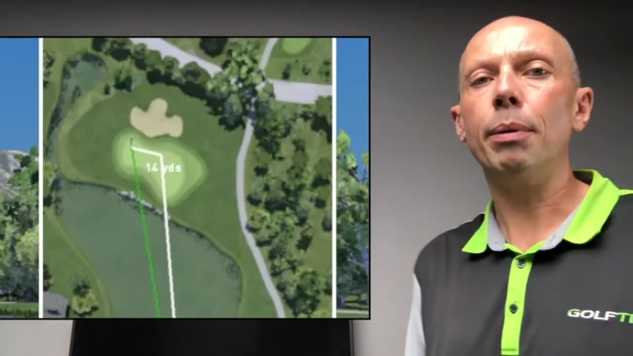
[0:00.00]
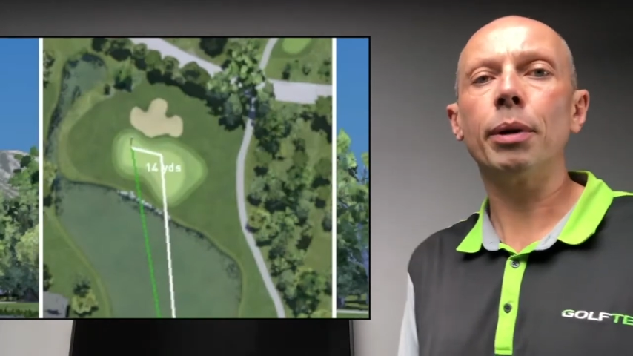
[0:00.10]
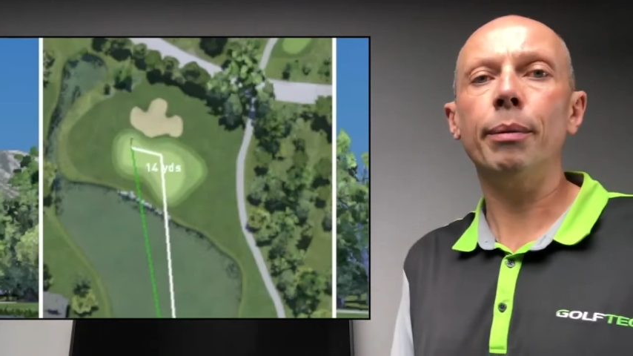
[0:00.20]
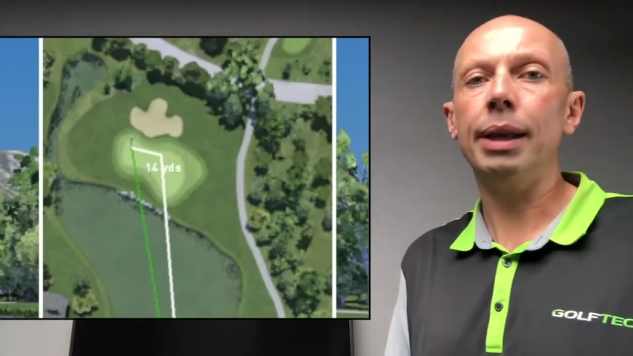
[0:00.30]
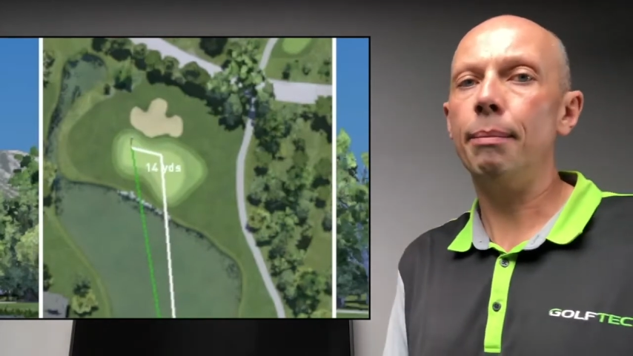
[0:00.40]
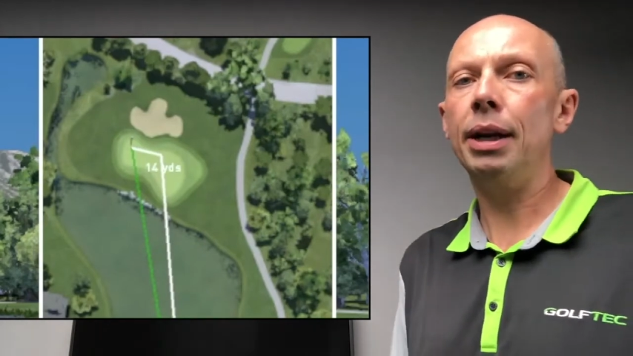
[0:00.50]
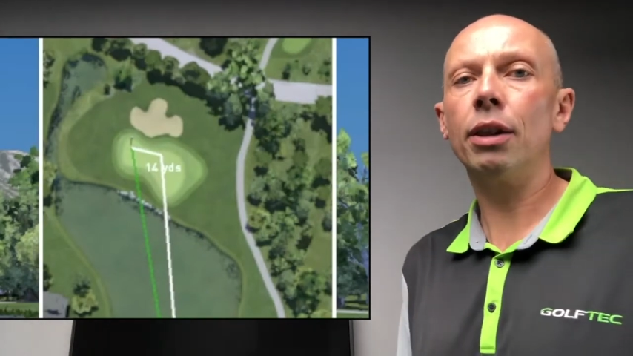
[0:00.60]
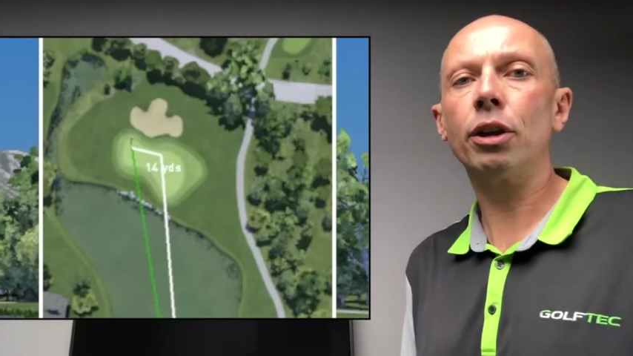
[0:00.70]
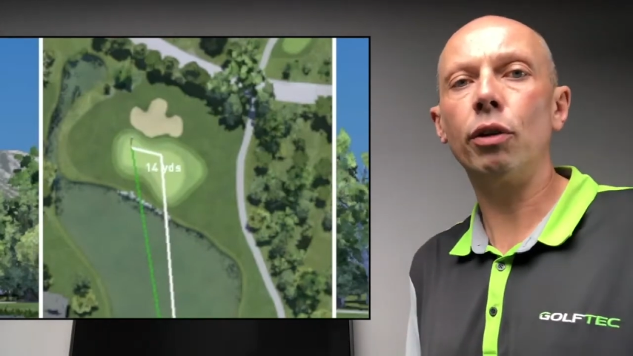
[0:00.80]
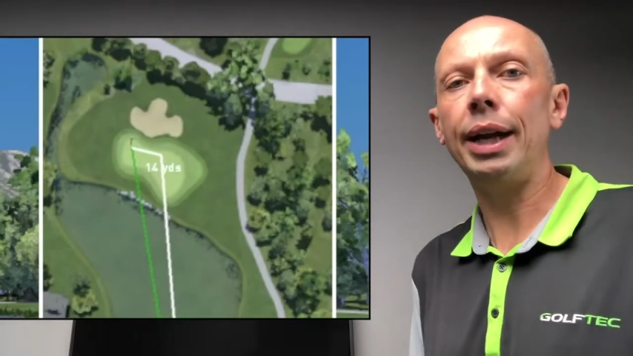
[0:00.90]
I'm going to be in the middle of
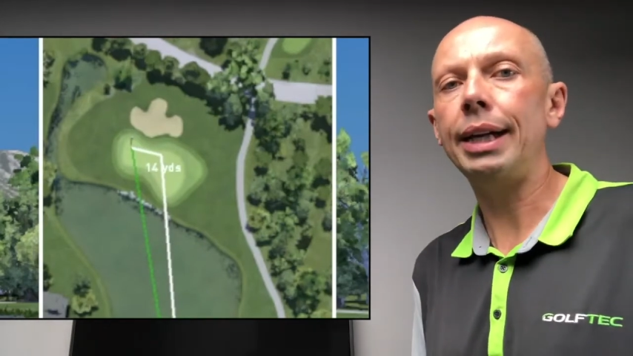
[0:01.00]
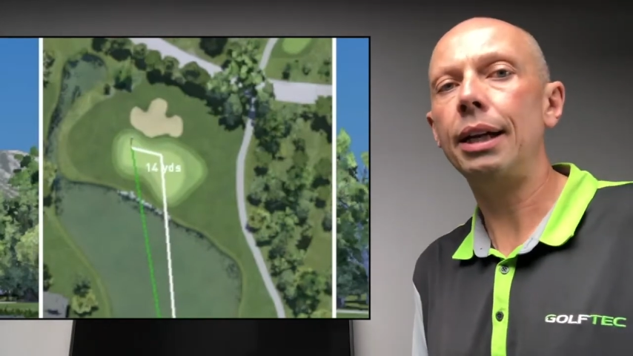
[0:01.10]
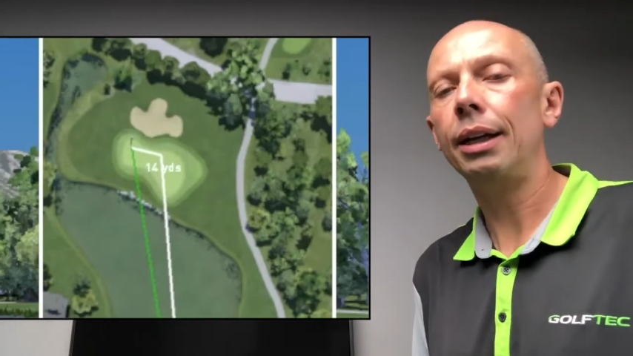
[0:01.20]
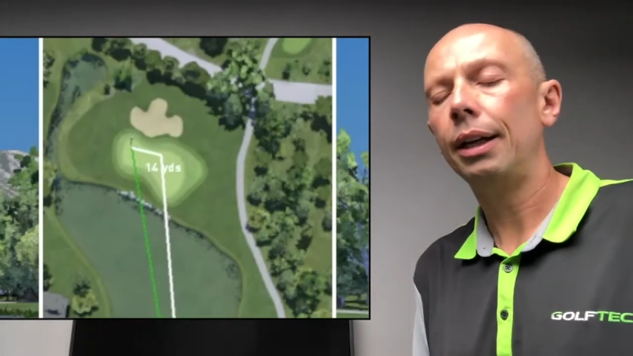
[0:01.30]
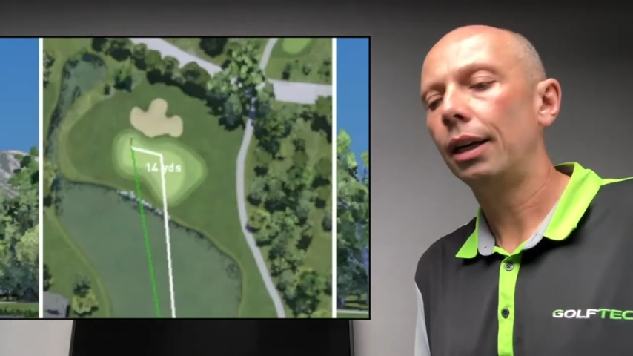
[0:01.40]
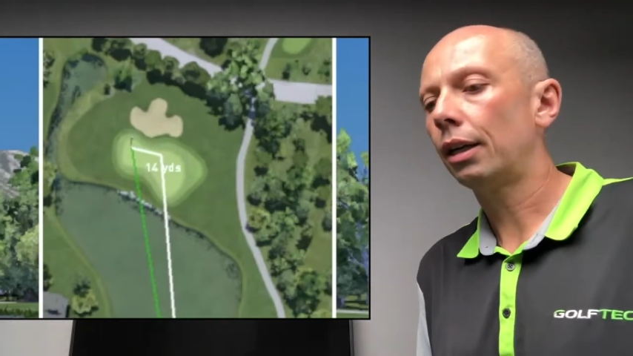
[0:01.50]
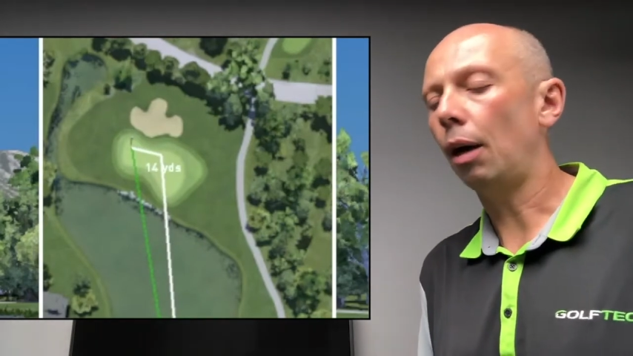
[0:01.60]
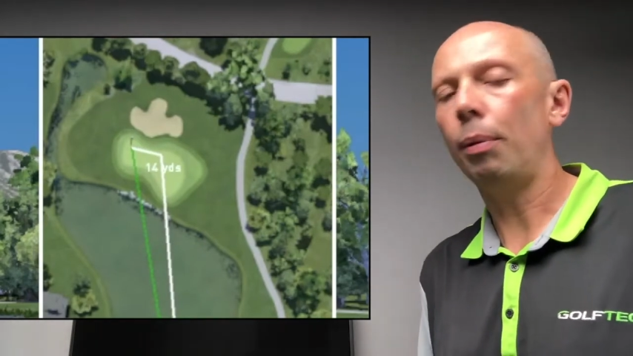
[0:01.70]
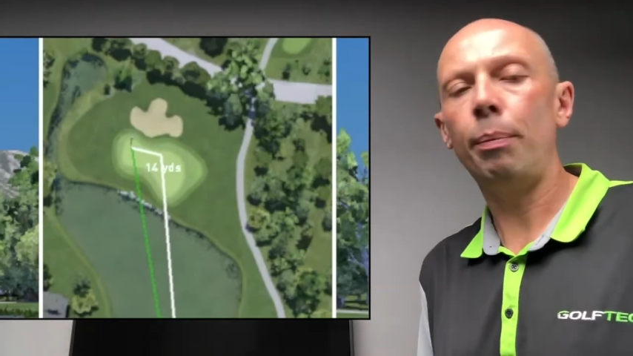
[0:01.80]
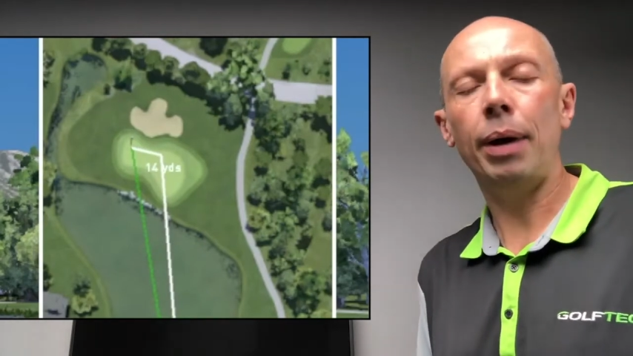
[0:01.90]
the green, a
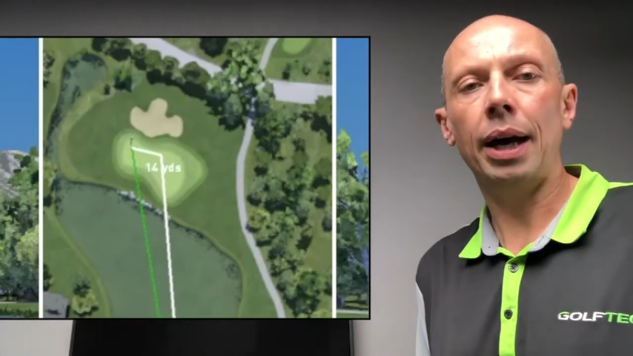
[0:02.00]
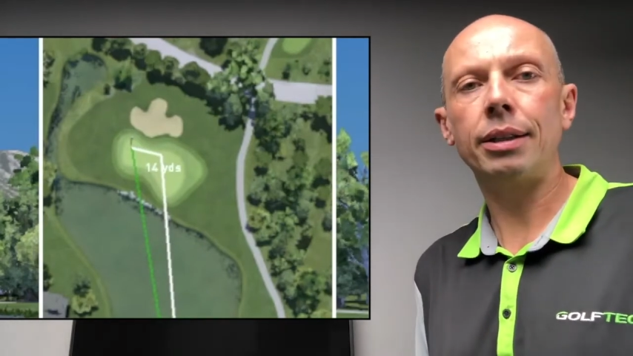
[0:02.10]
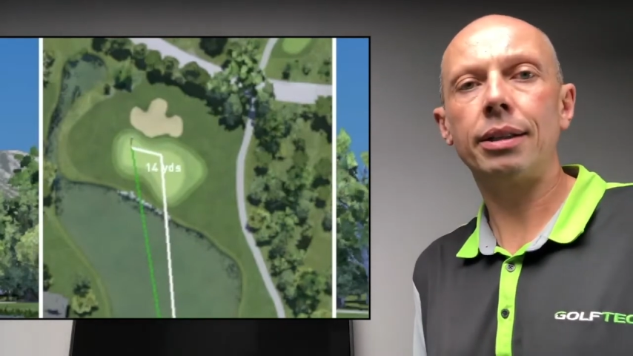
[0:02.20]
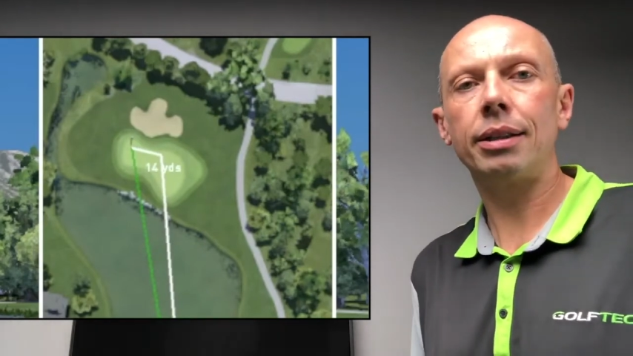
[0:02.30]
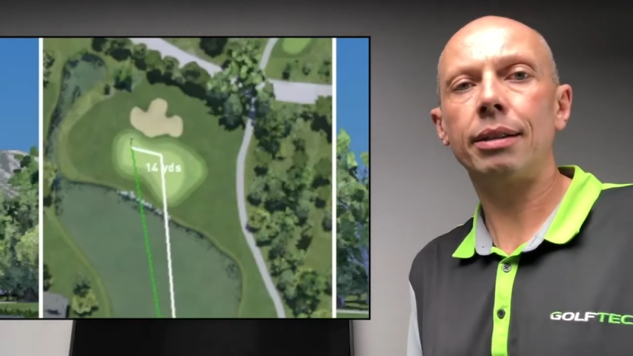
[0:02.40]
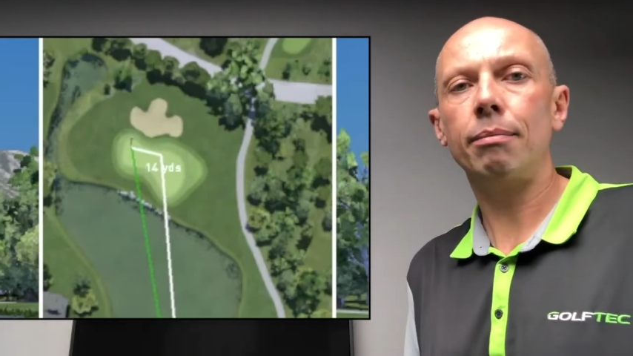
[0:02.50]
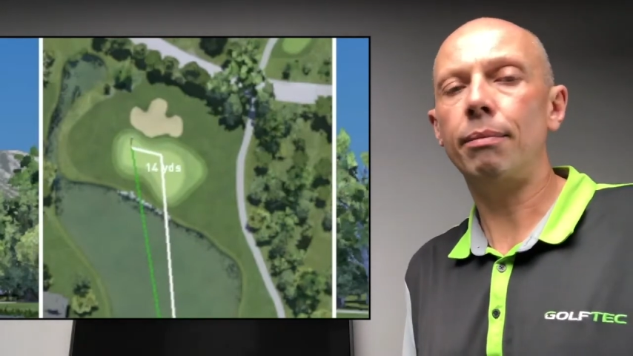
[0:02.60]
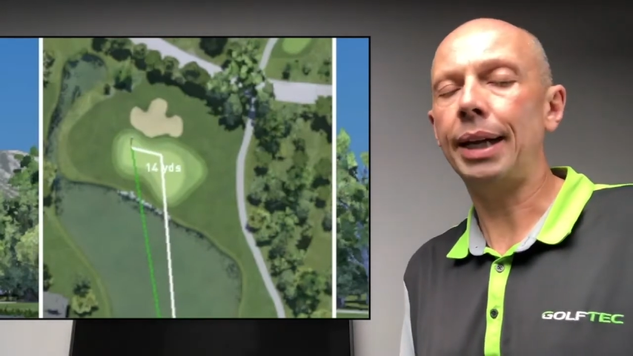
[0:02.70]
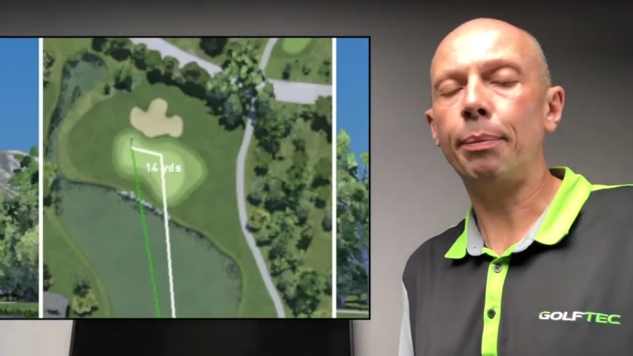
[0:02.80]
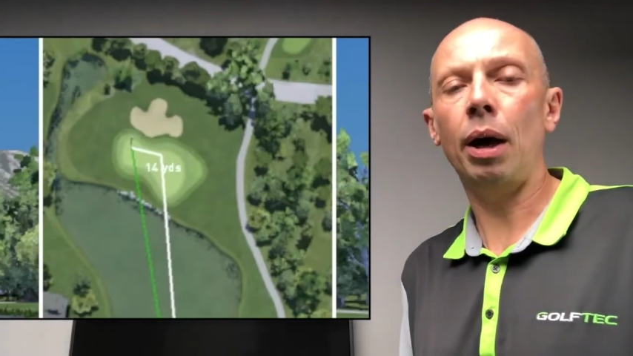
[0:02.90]
couple of putts,
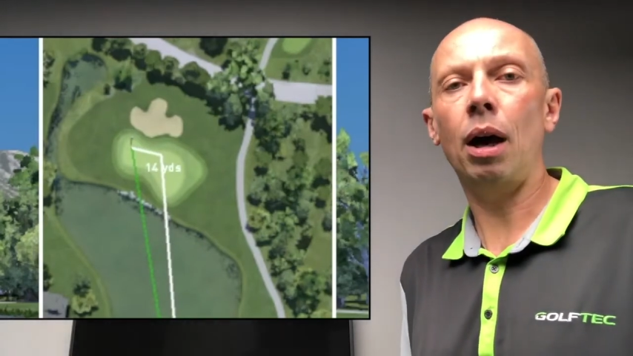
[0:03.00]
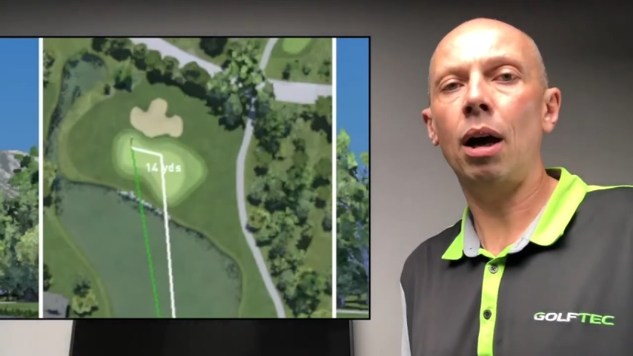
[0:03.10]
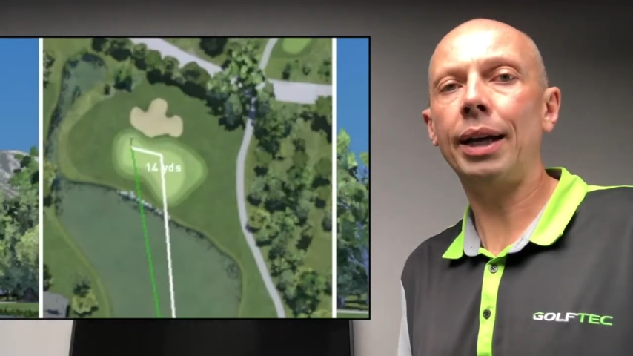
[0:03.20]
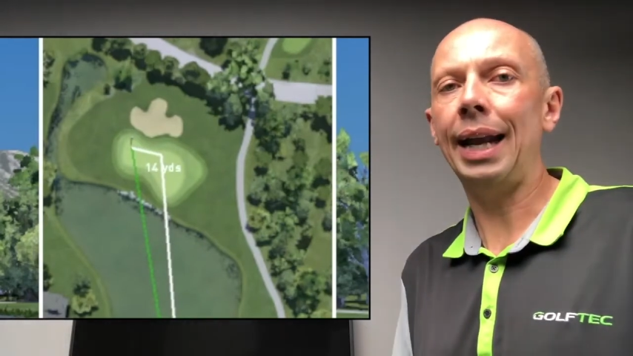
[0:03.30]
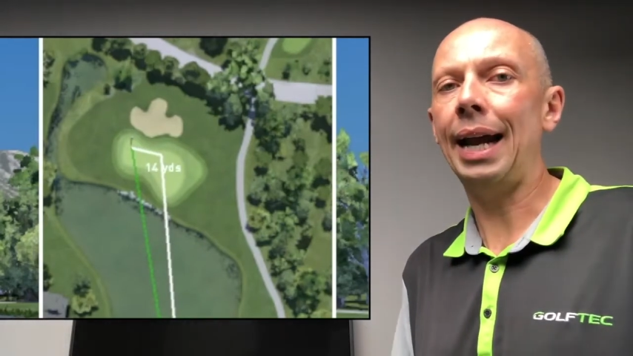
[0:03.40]
make par, get